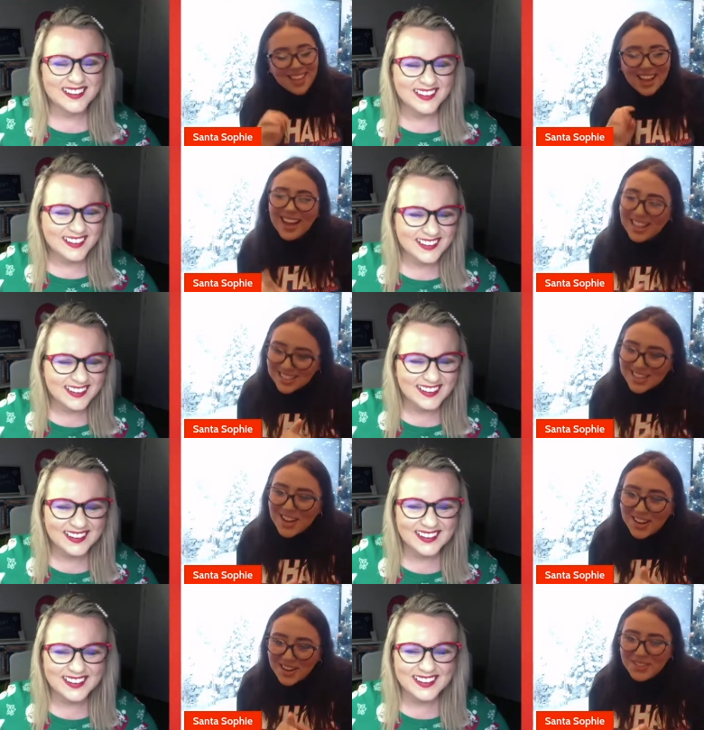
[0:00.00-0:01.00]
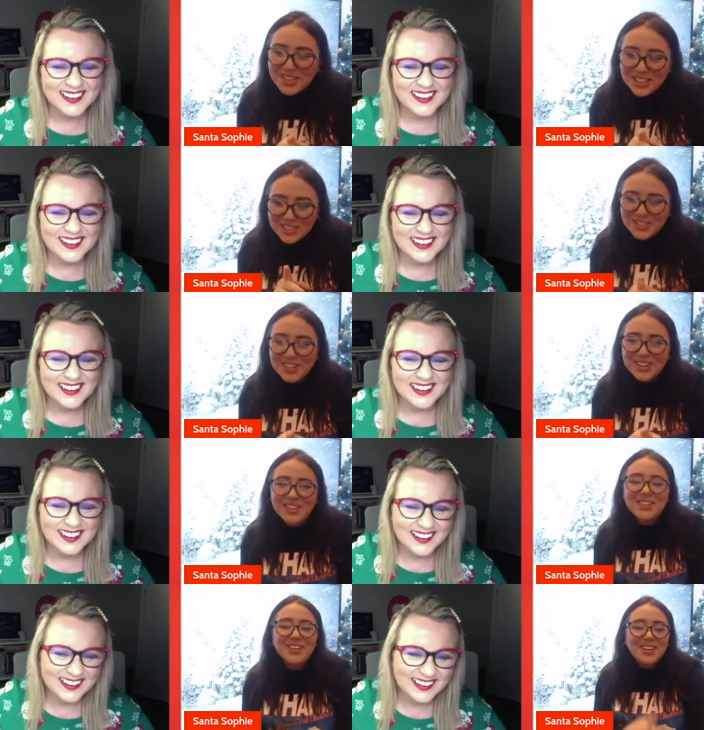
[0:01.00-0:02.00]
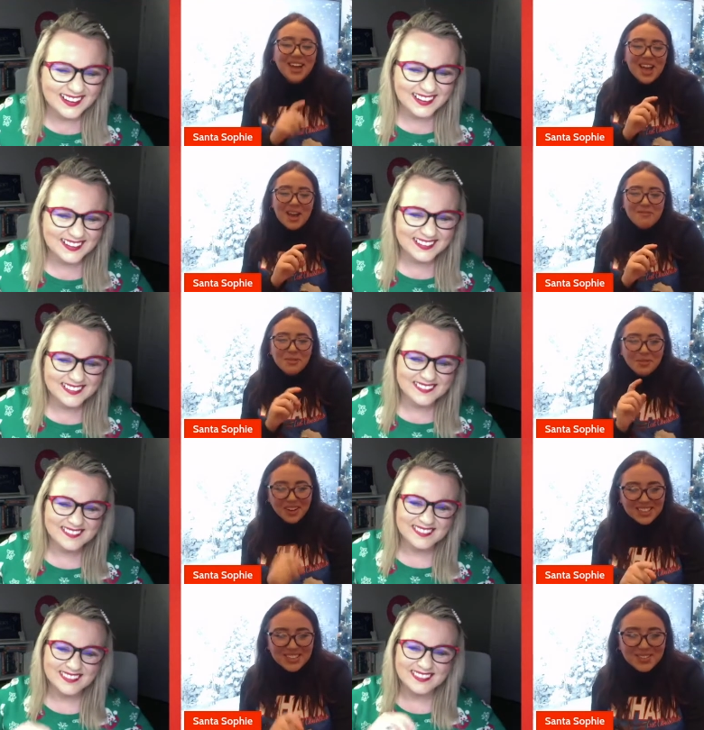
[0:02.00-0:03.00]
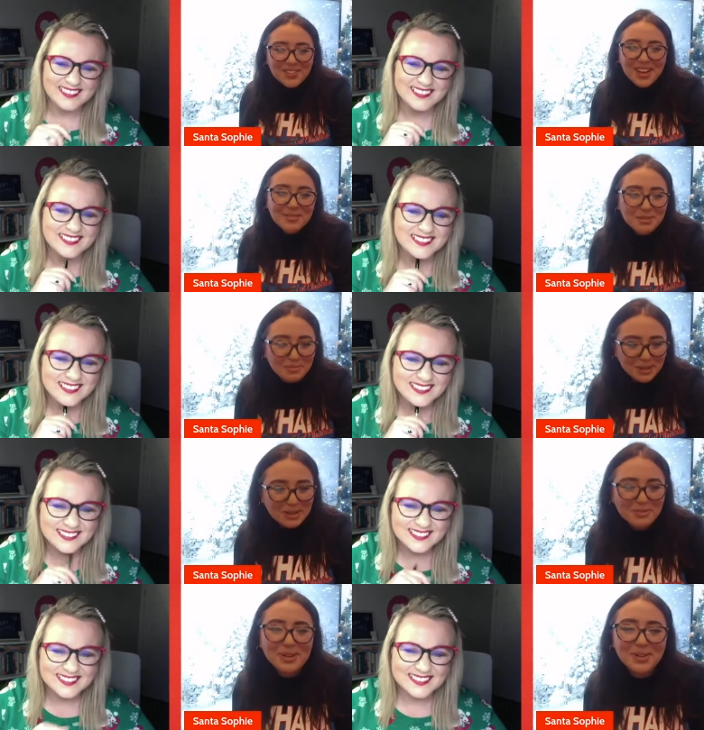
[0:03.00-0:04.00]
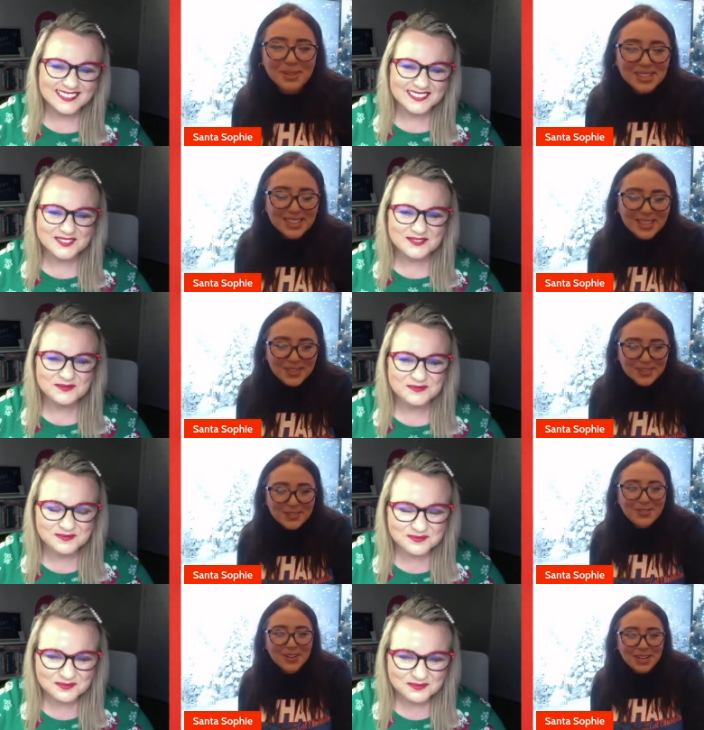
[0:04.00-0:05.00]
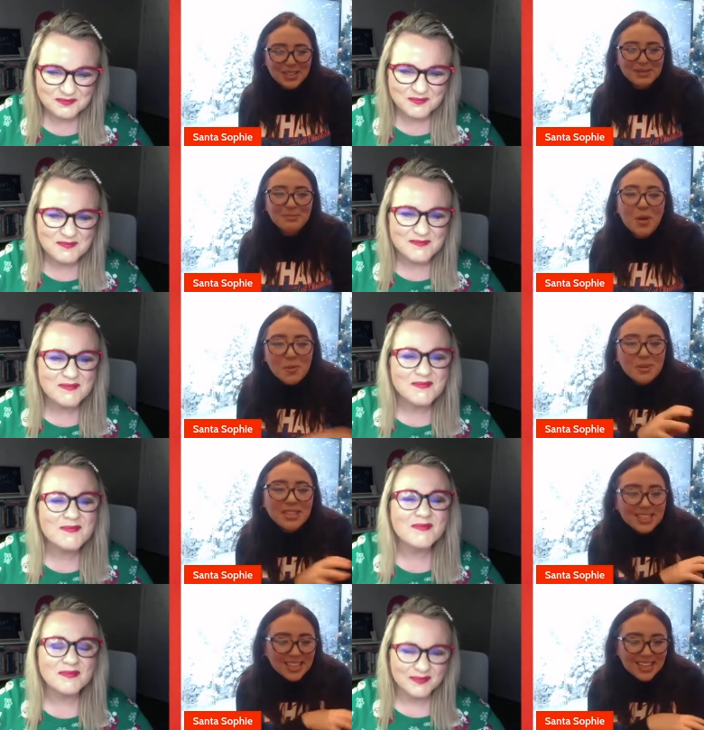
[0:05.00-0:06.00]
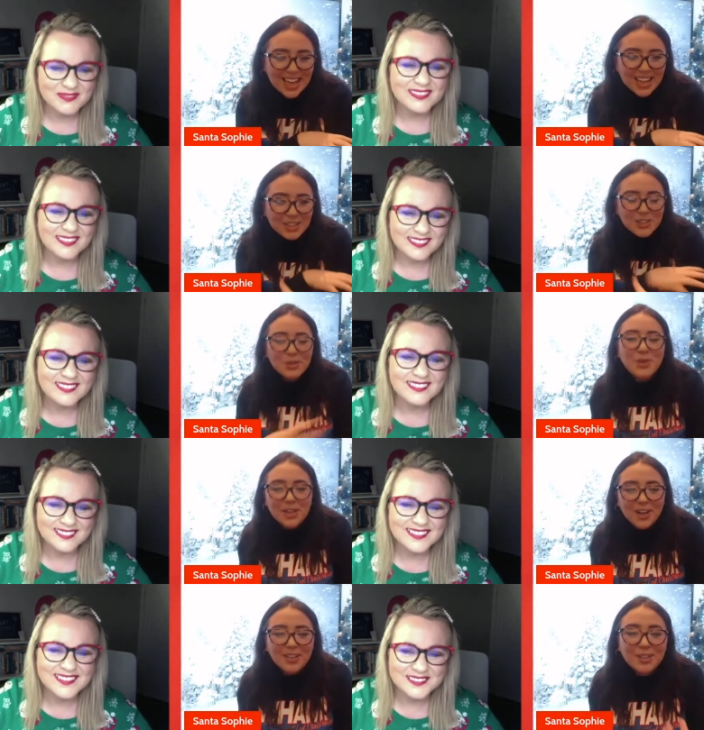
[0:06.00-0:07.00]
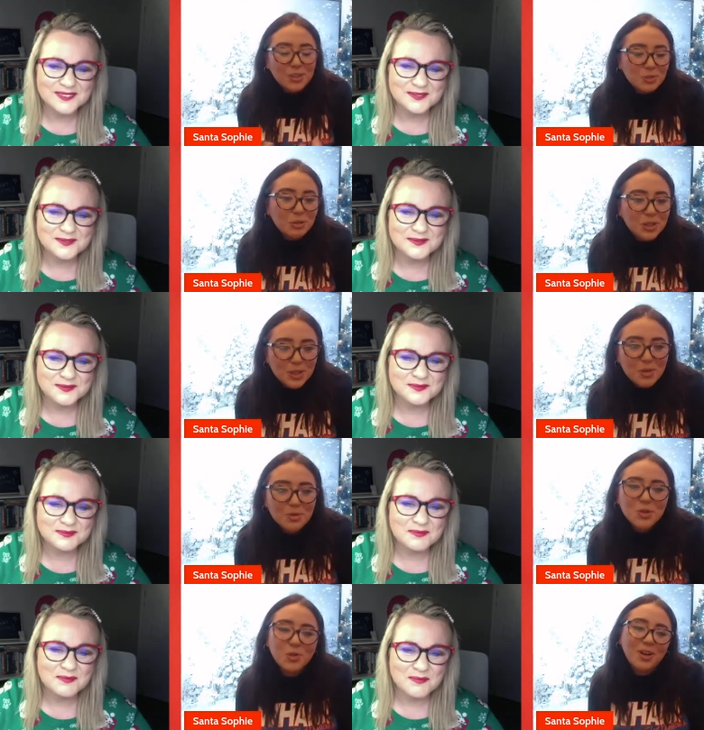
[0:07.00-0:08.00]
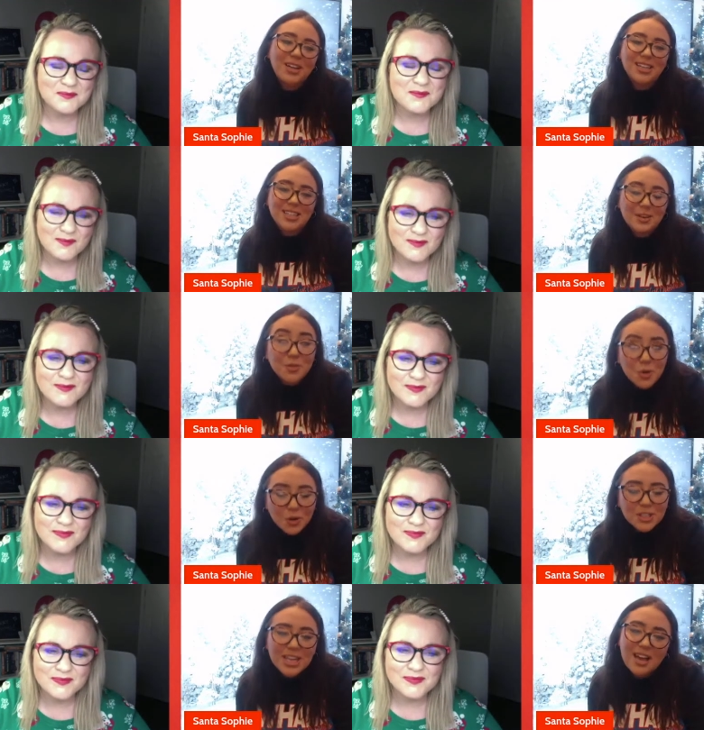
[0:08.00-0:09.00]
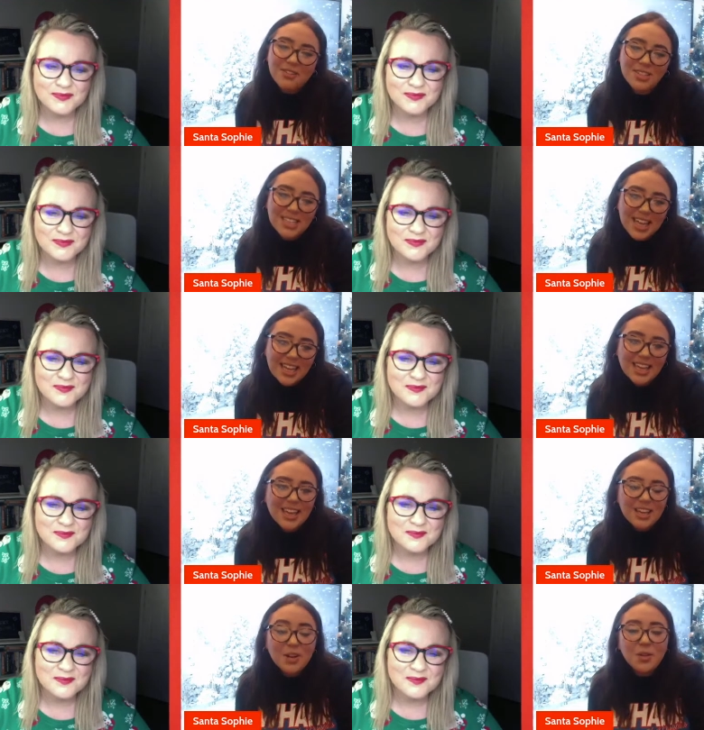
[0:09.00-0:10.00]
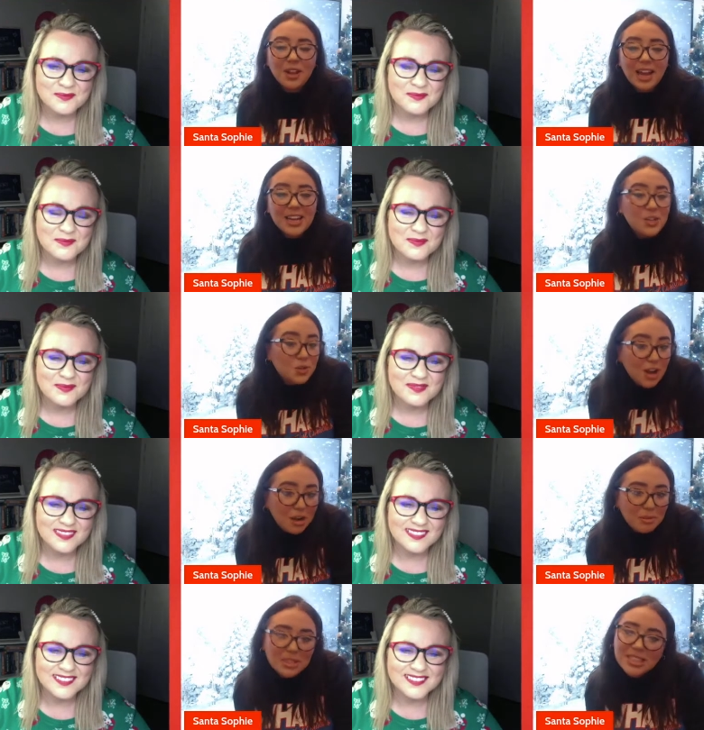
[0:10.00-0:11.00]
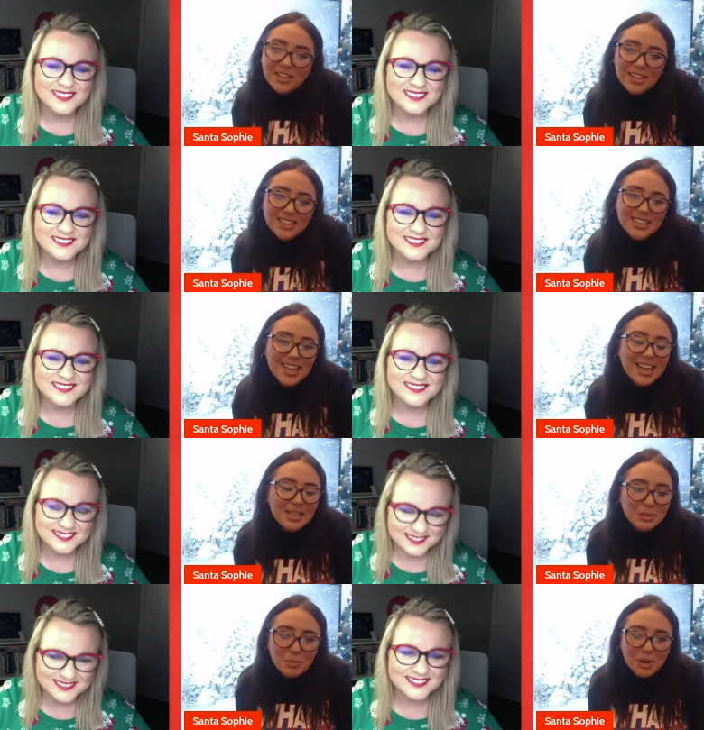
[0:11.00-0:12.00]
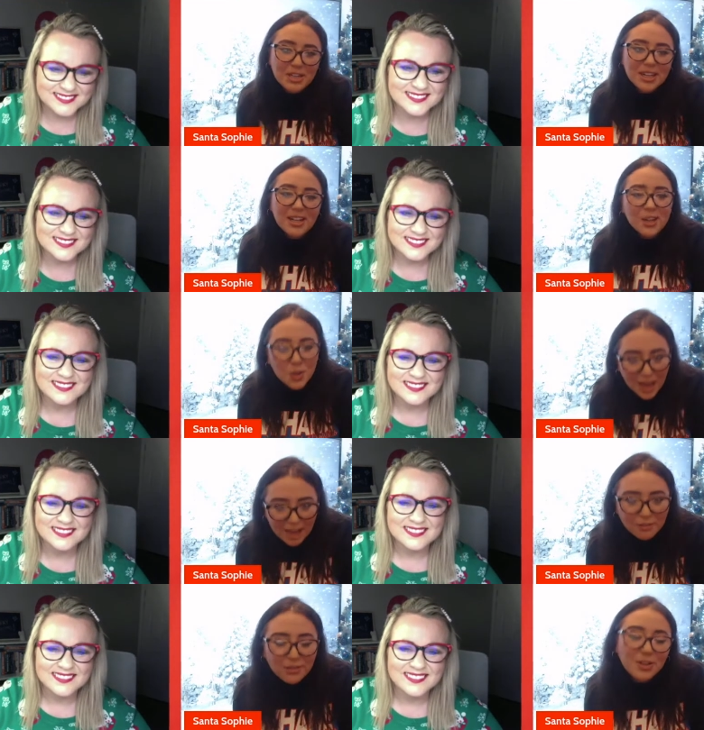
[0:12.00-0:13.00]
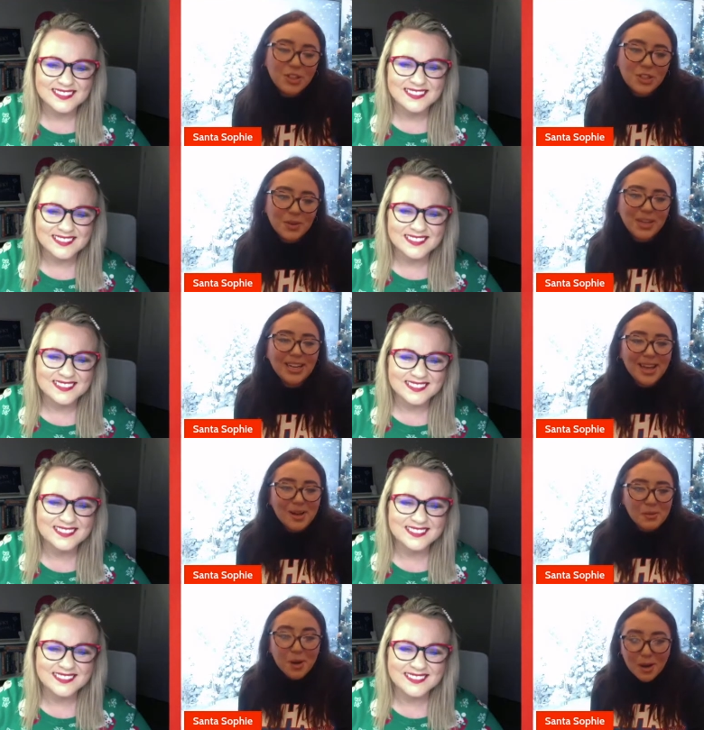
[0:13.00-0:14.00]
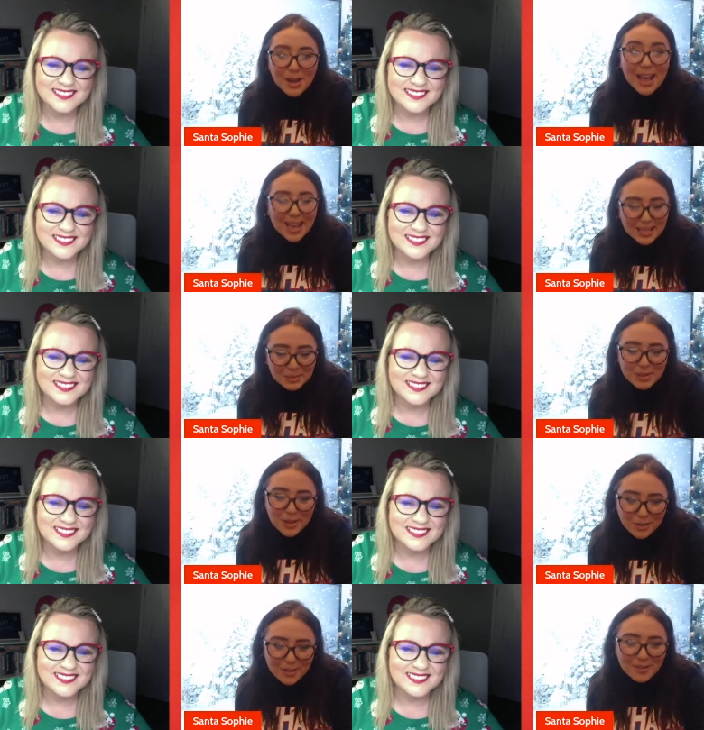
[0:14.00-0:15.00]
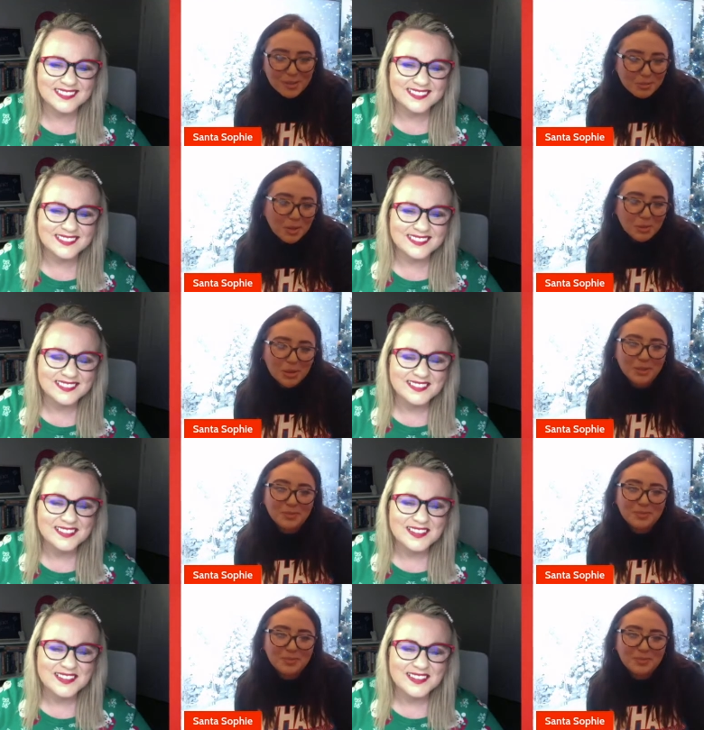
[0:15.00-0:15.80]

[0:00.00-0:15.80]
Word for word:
Speaker 1: That's not always true. Um, what's your favorite blooper? What do you think was the funniest moment in like doing all this? You put so much work into it. And of course you have to take, you know, the light. You talk about serious things, but you have fun doing it. What has been your favorite blooper?